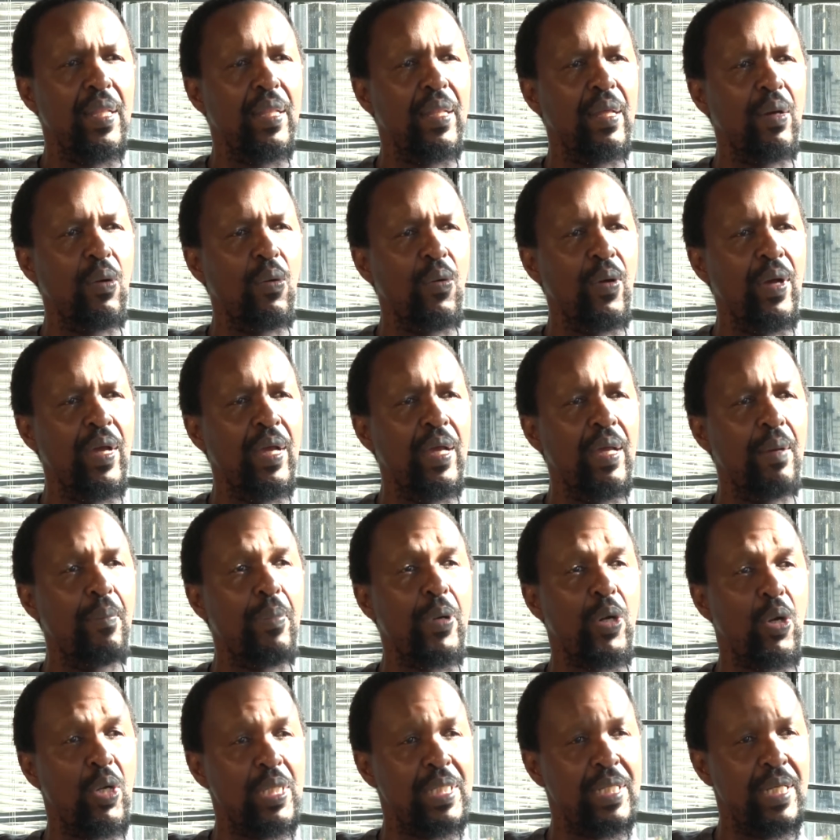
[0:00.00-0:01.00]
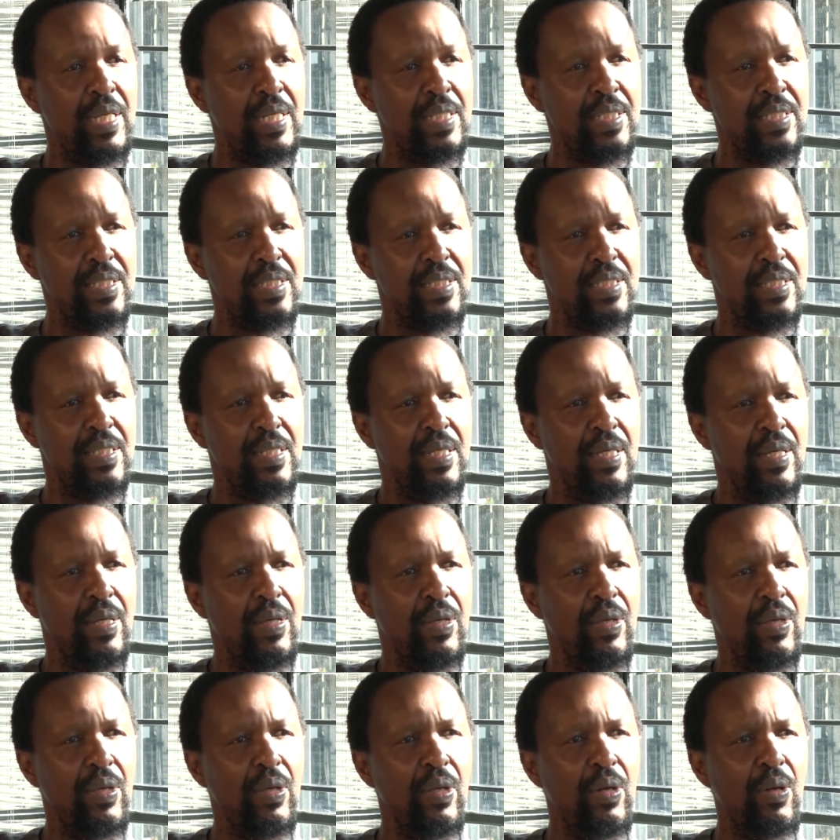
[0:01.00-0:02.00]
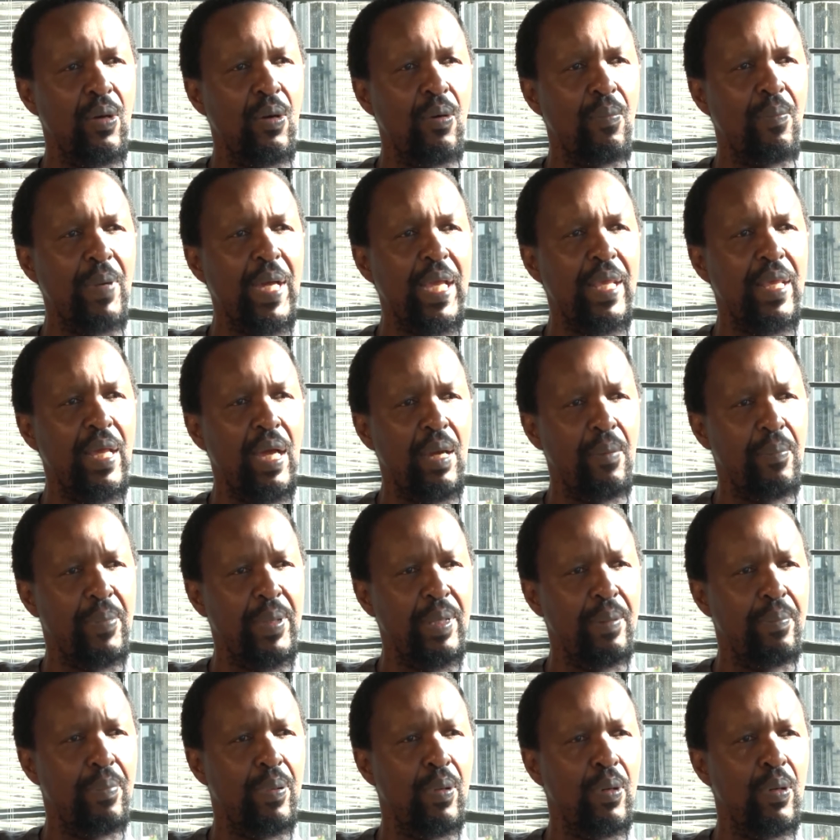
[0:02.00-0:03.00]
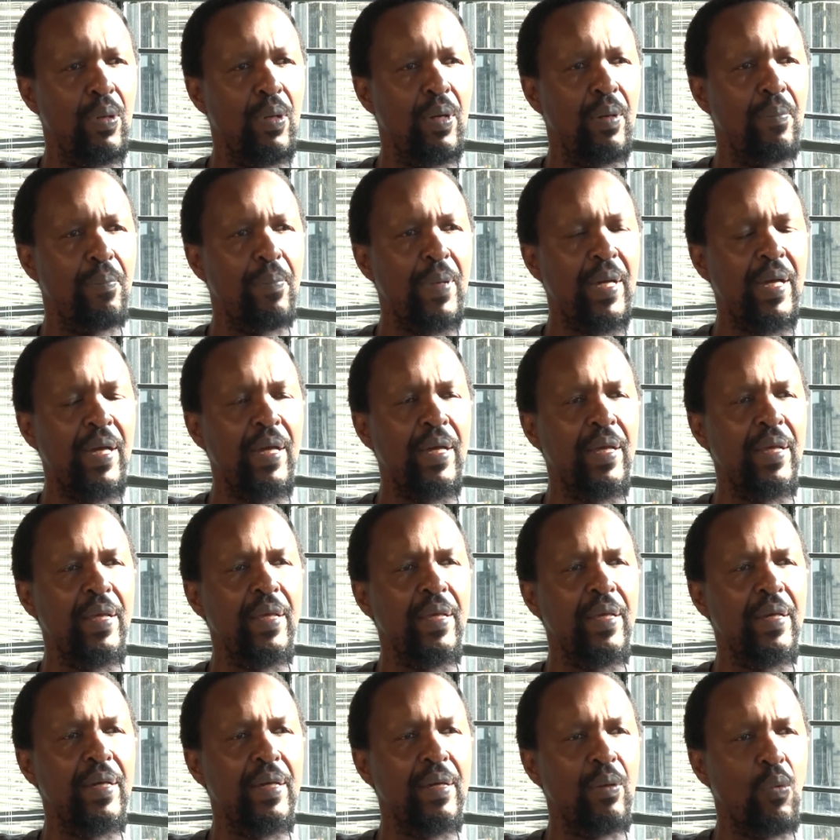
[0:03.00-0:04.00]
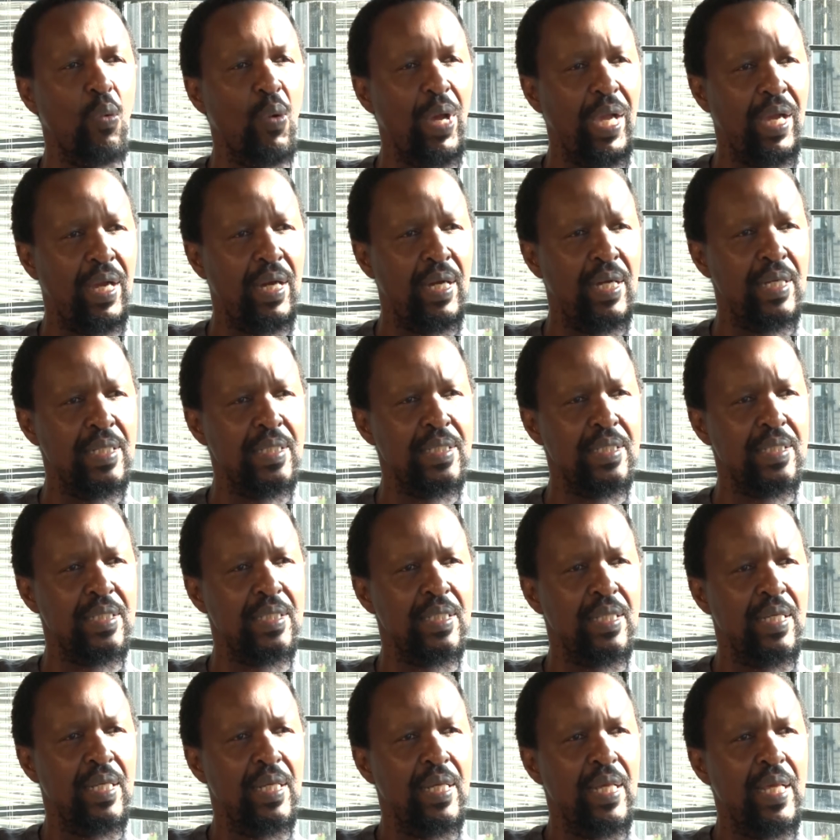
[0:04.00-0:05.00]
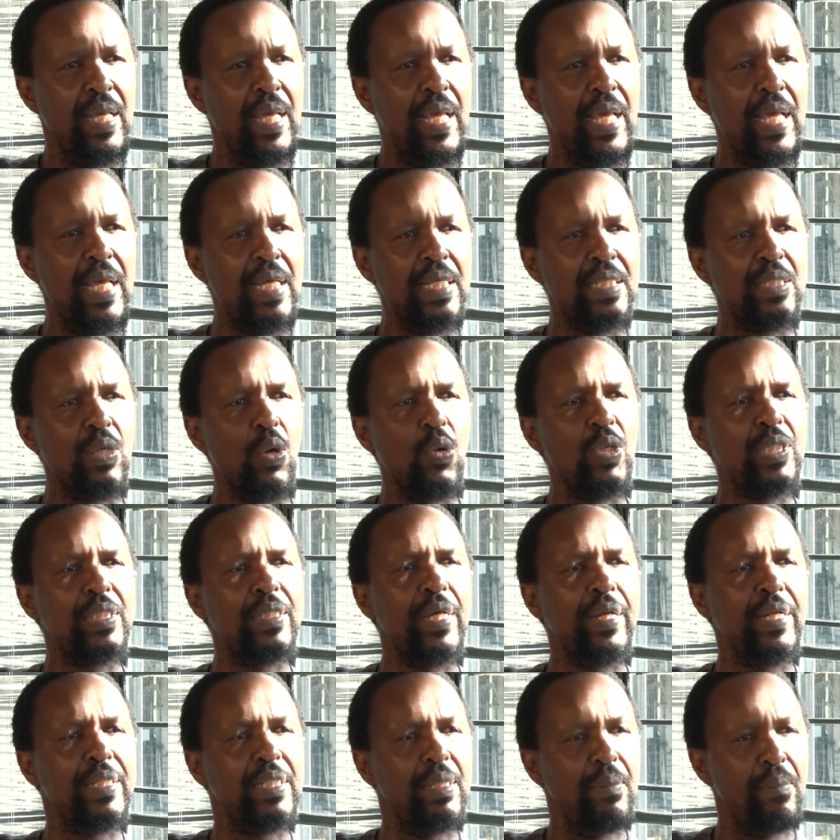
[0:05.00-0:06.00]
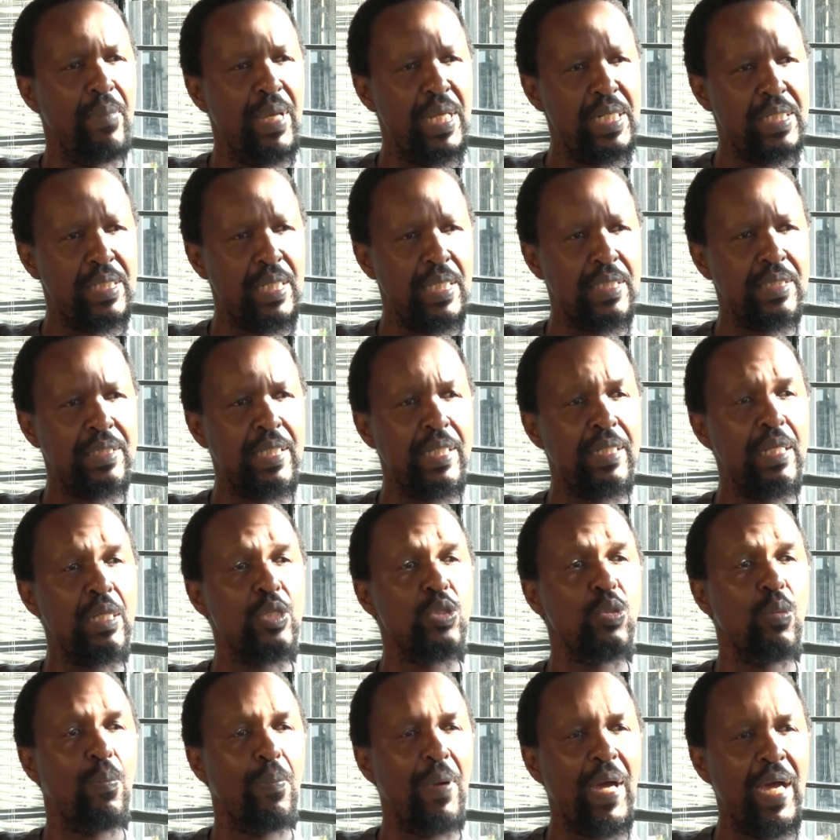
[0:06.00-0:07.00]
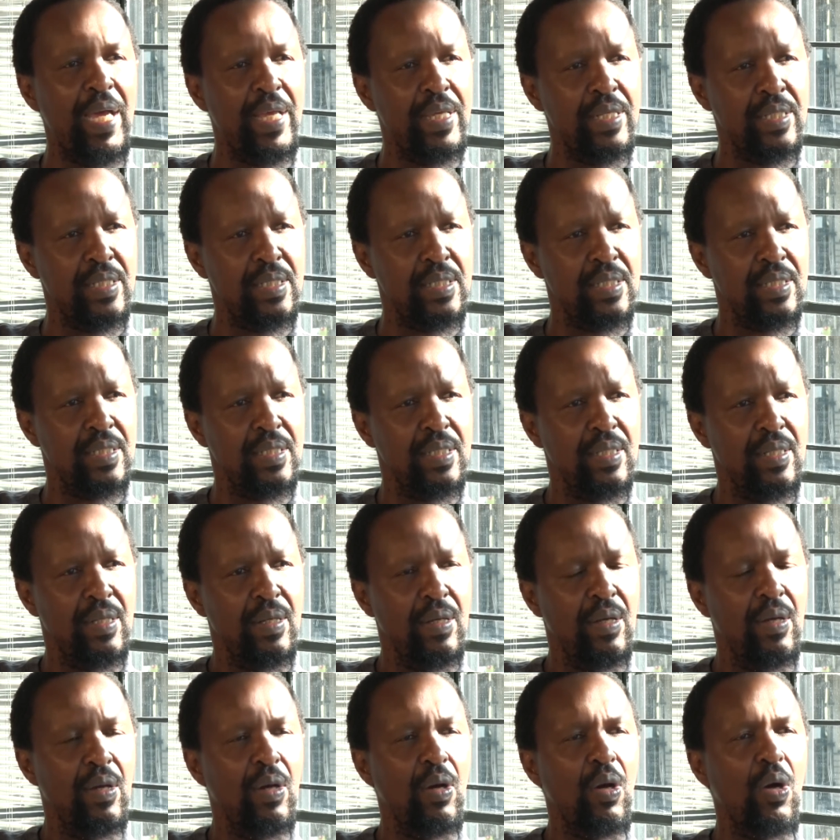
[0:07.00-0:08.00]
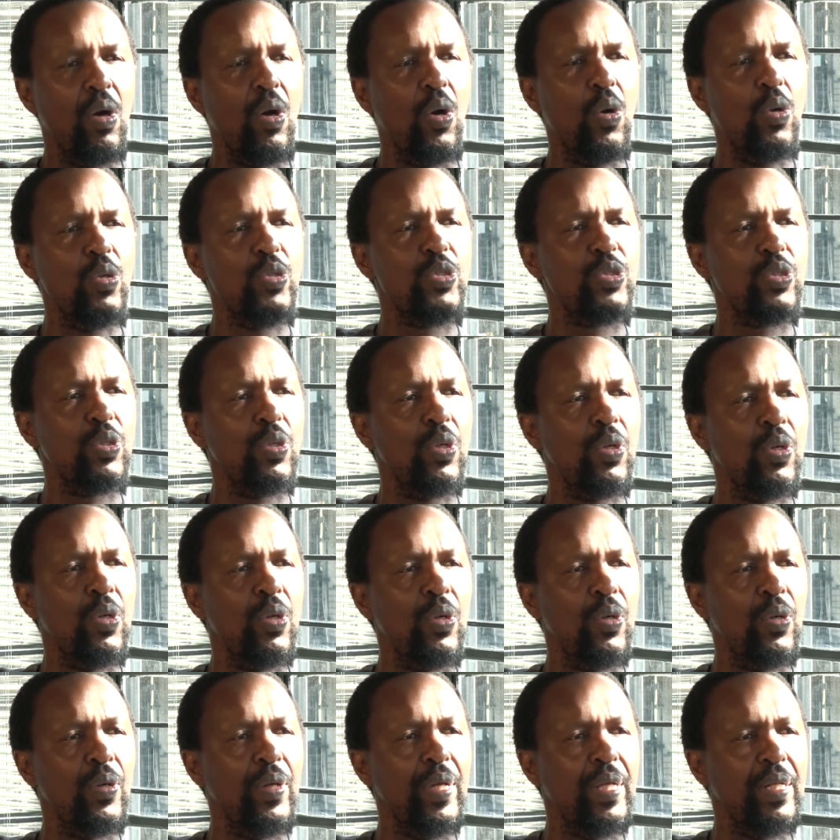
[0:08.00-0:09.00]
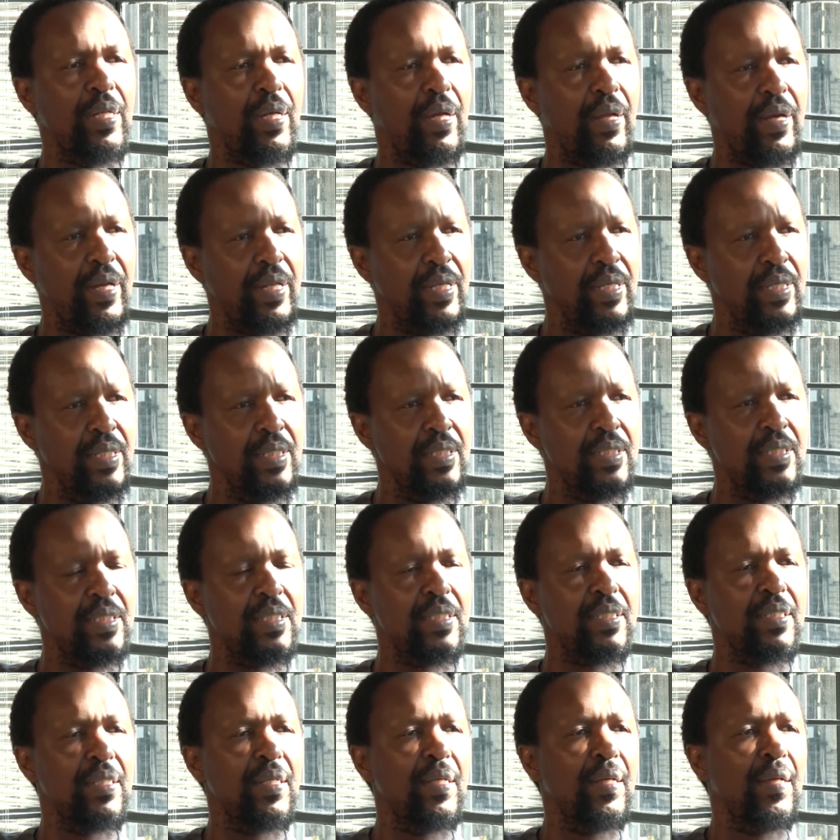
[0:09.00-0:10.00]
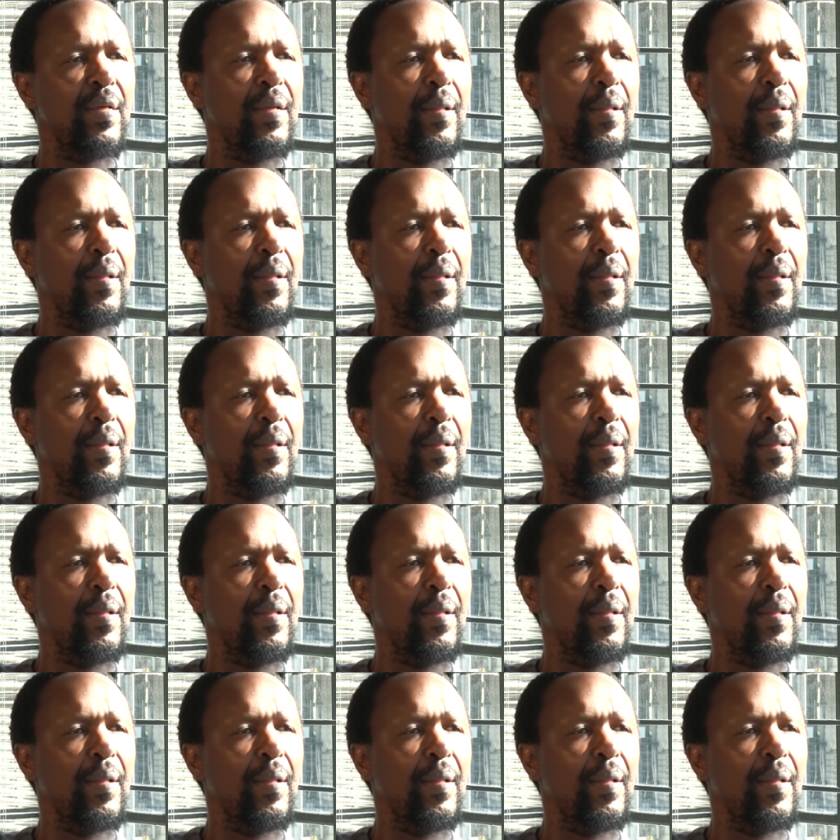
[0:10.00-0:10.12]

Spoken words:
there were protests, you know, by young people, by workers, as austerity measures started to bite. Also in Greece,